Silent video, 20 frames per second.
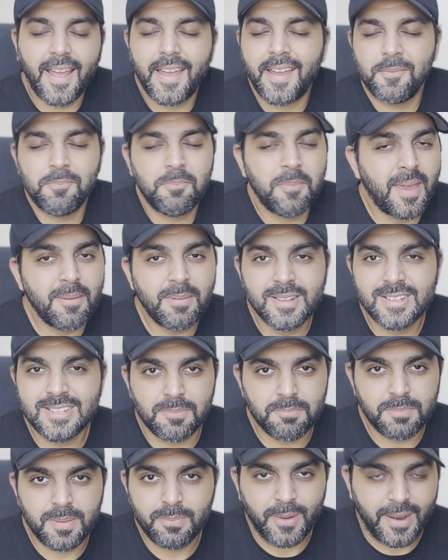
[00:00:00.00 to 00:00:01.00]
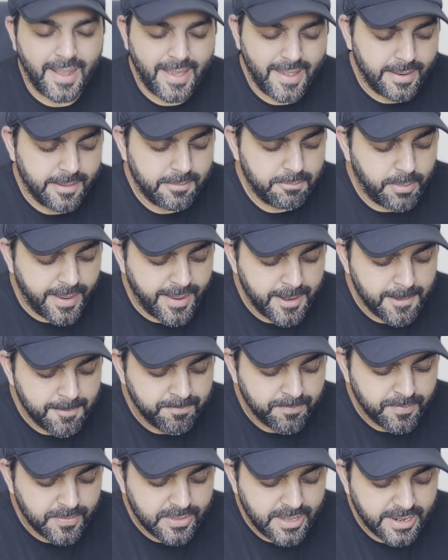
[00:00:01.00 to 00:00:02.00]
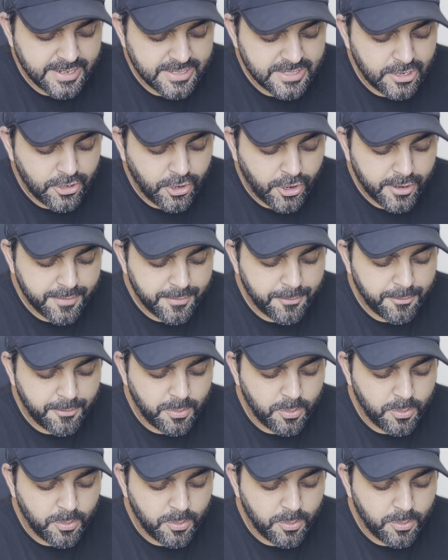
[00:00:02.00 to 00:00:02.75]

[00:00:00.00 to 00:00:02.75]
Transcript: Maybe some people like it, but there's a lot of